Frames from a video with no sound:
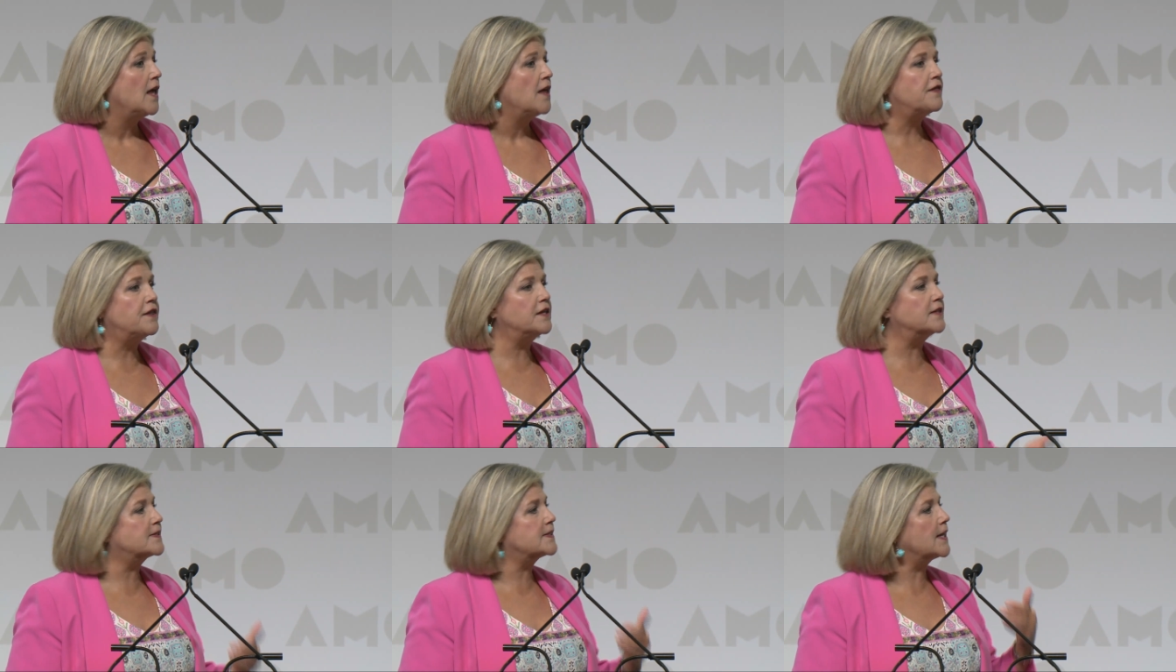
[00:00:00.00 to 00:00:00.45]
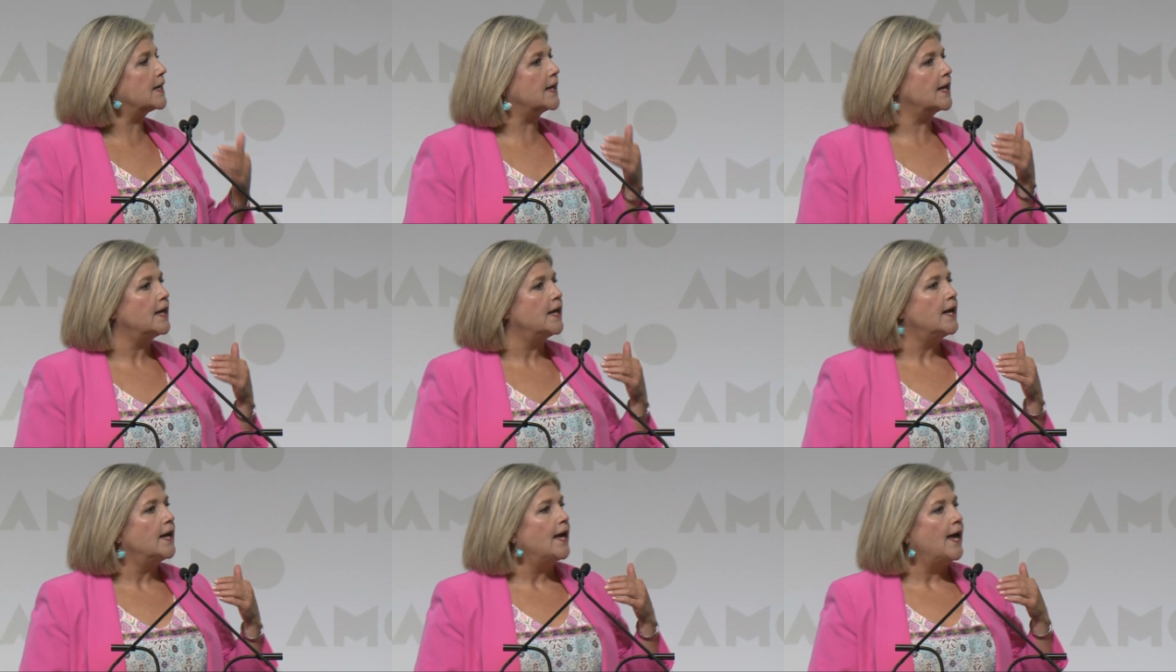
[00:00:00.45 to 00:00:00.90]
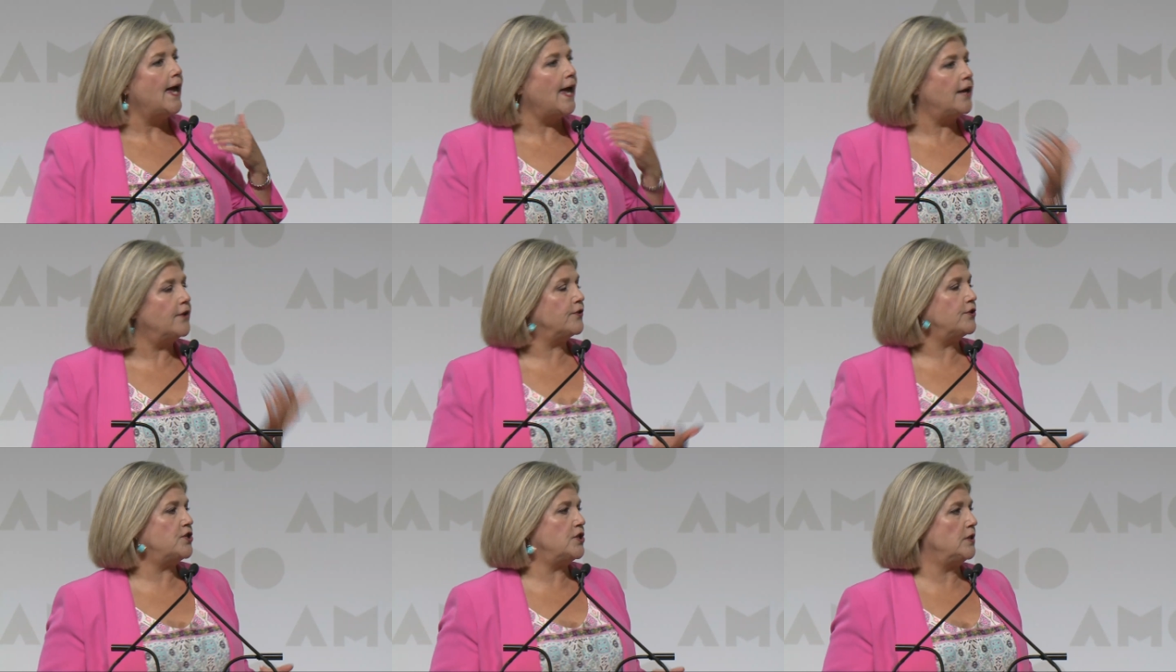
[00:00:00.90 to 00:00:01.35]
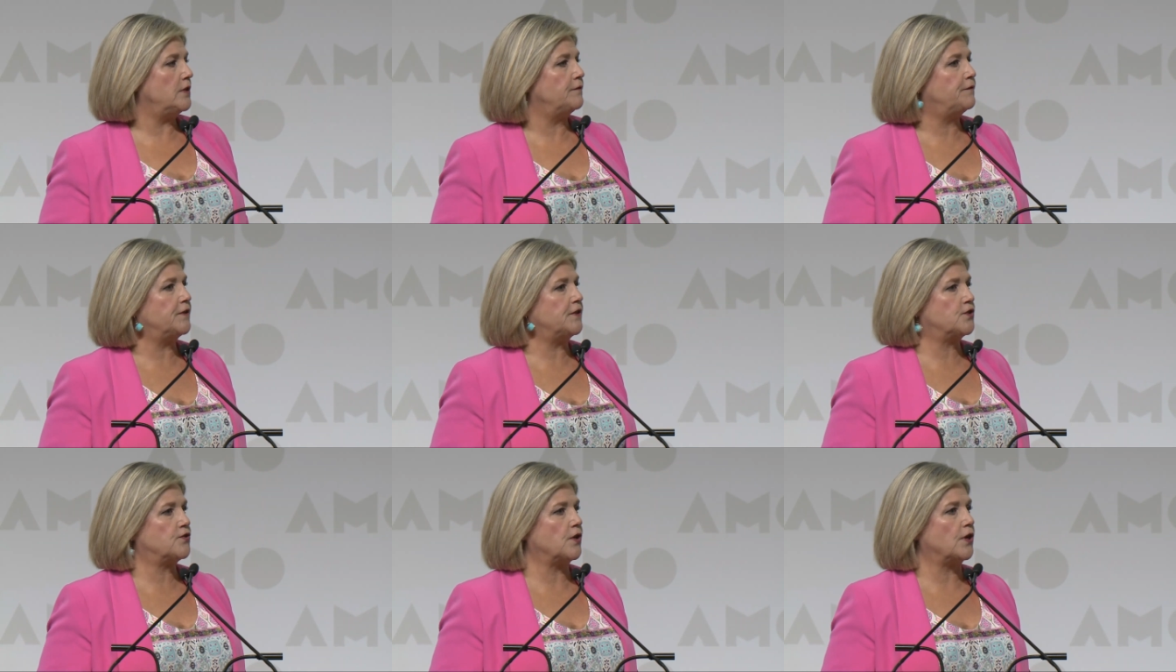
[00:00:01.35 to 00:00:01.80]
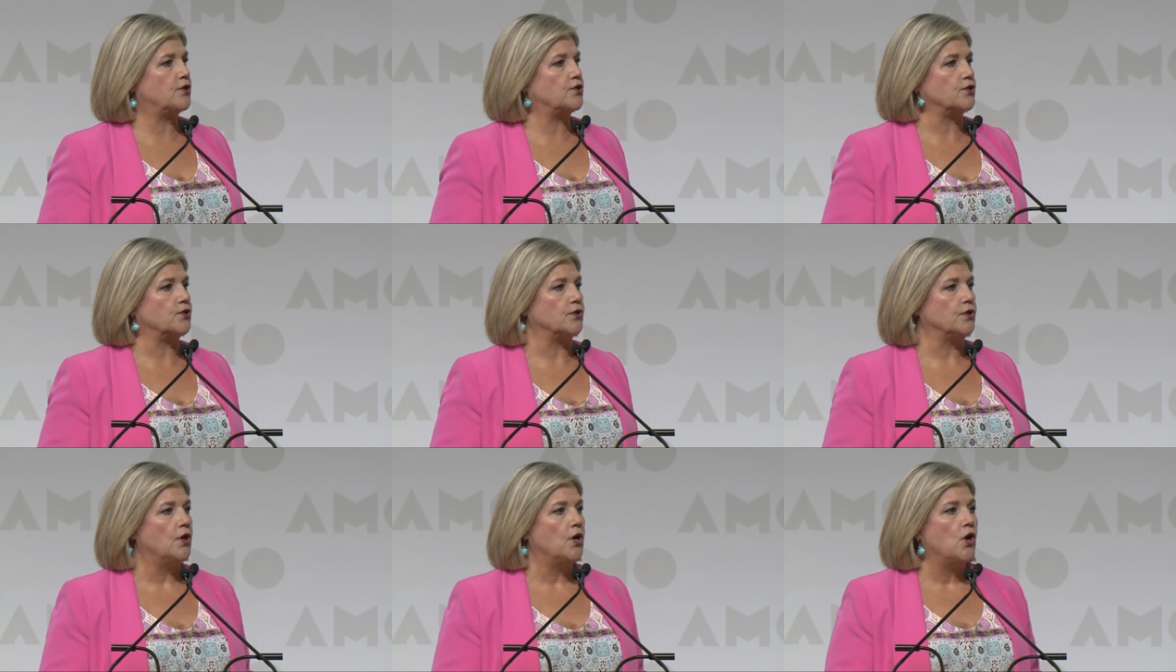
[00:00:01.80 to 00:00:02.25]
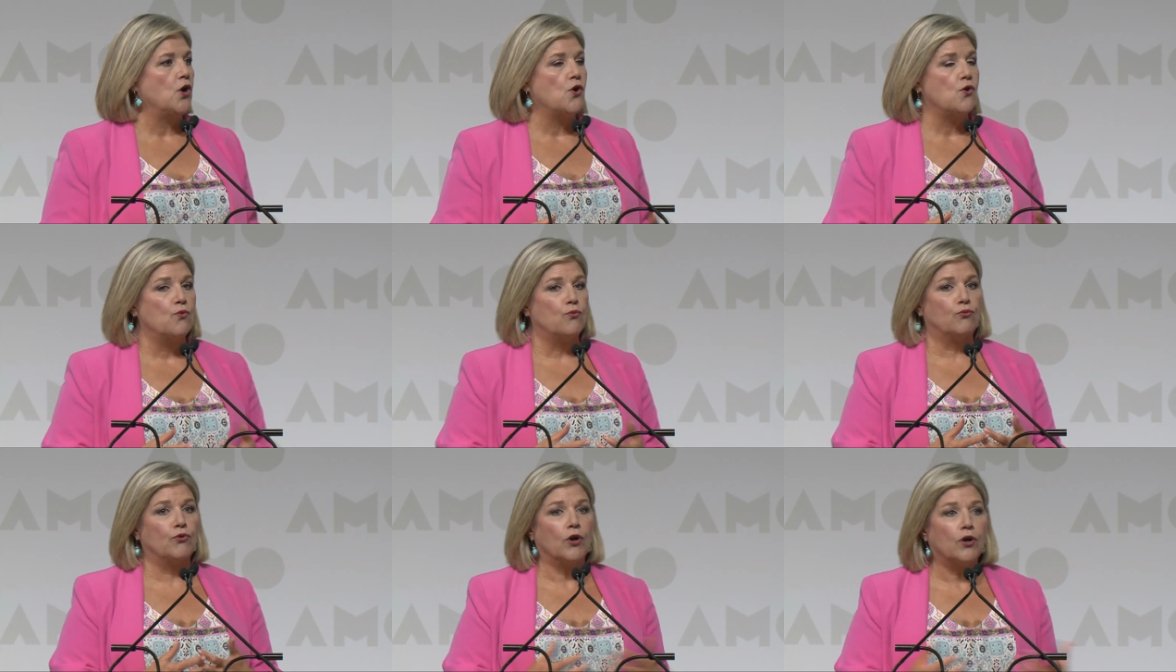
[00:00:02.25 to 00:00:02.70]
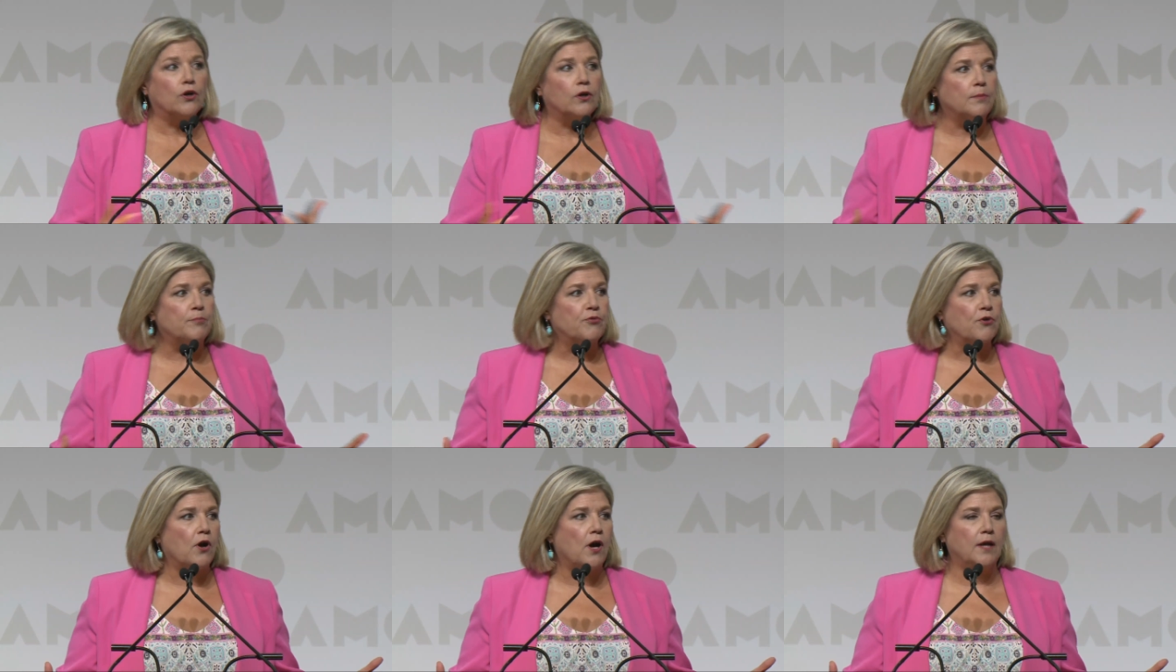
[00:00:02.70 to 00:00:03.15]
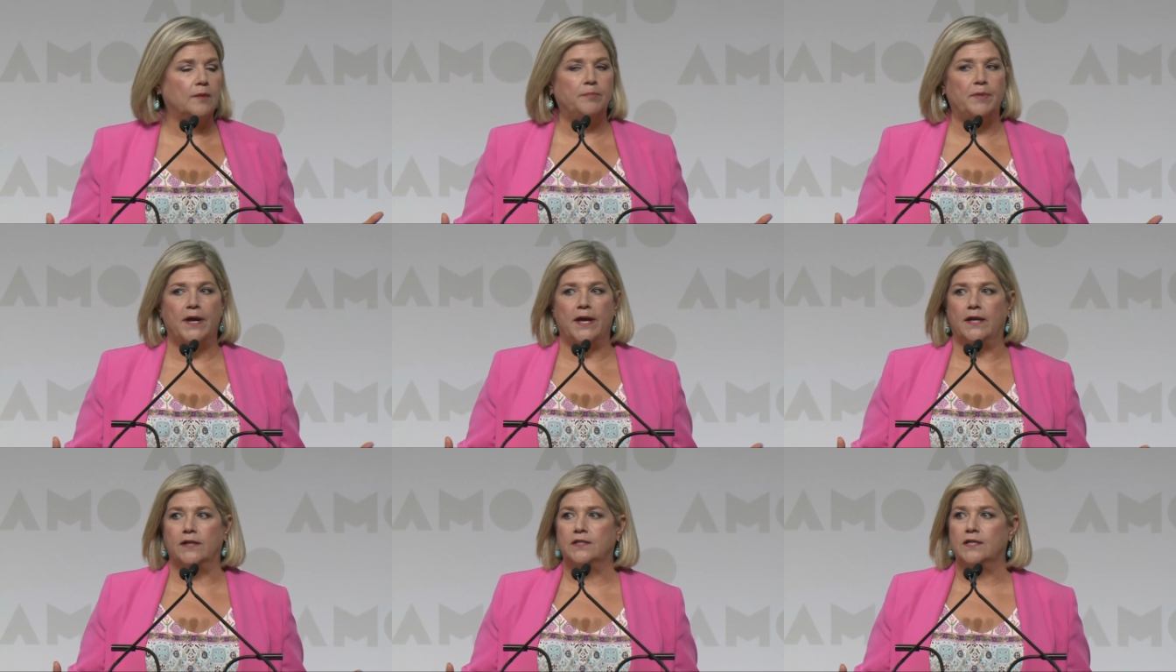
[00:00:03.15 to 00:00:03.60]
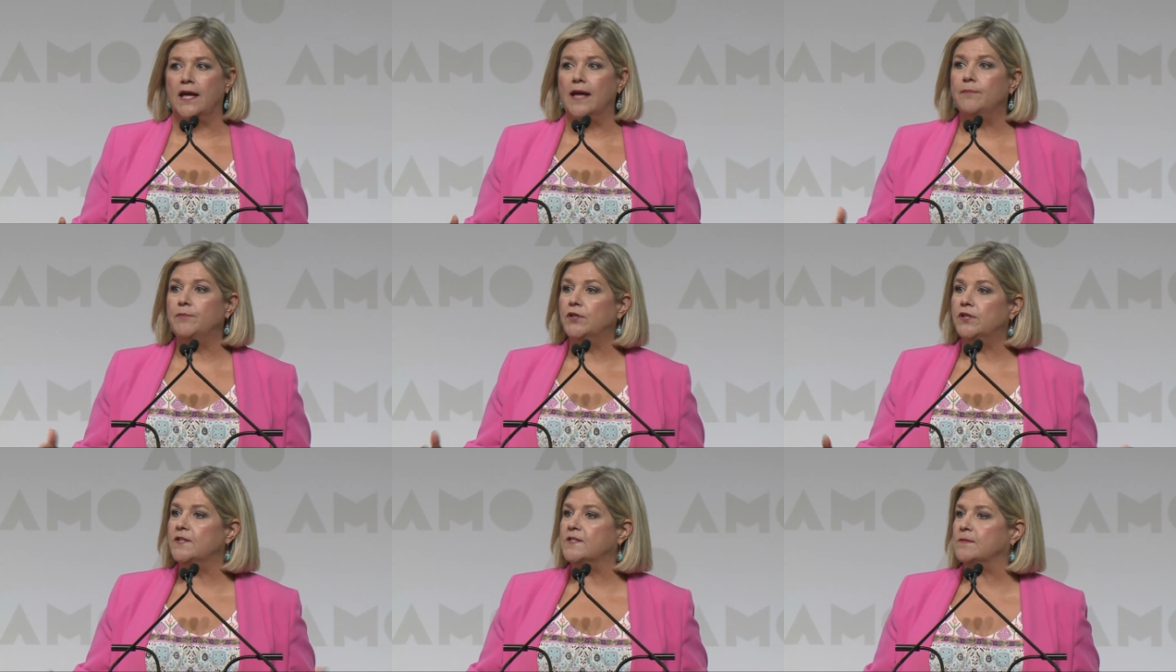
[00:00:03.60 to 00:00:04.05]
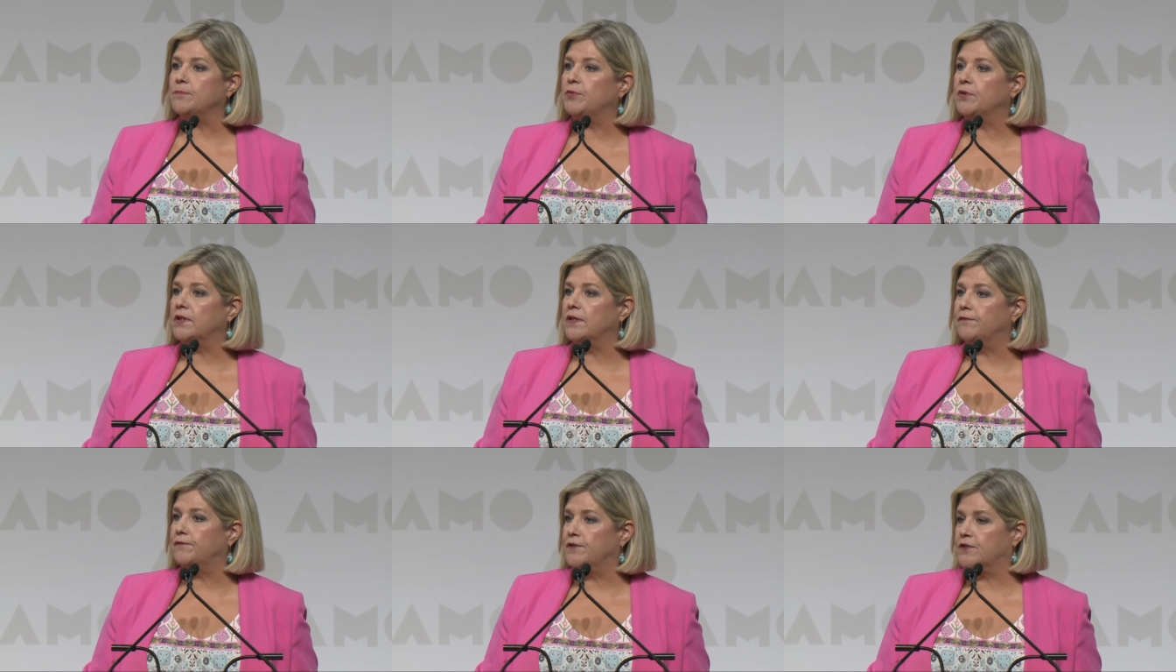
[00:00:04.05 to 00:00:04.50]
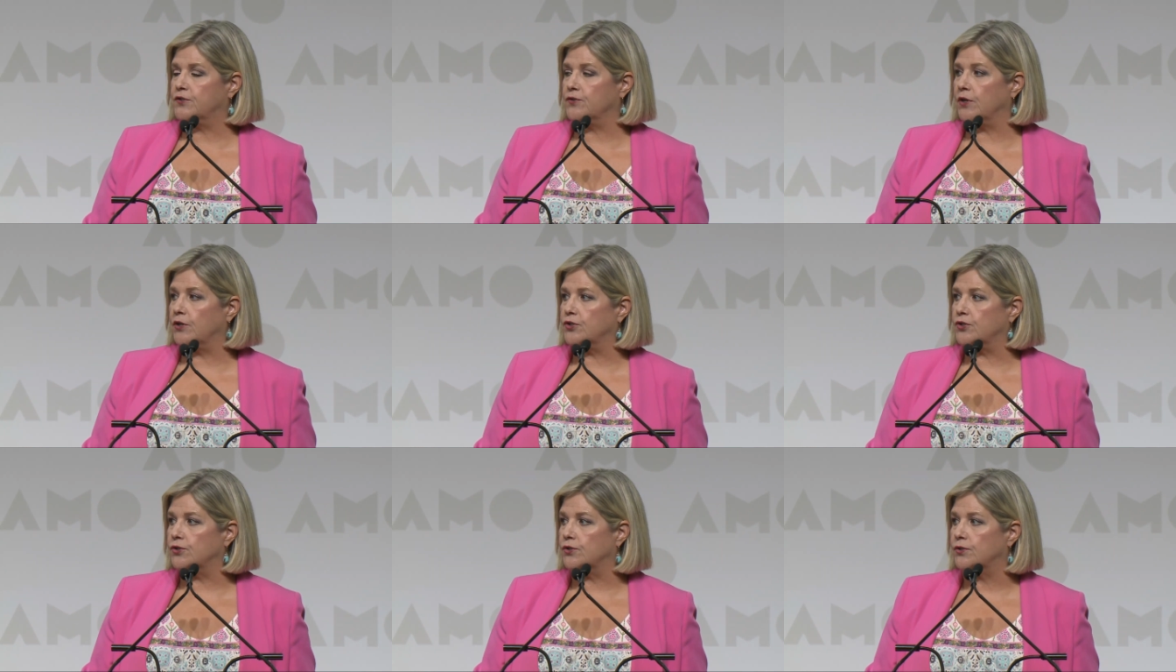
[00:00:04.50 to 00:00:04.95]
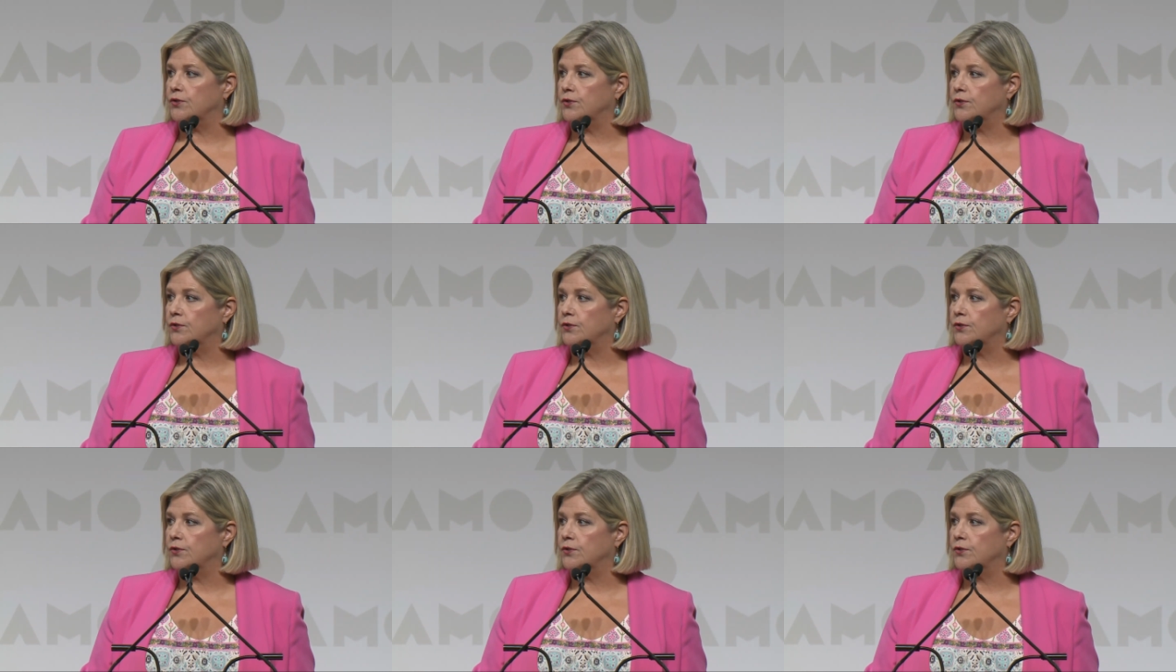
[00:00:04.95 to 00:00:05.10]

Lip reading: Things like energy infrastructure, rural broadband, and municipal infrastructure.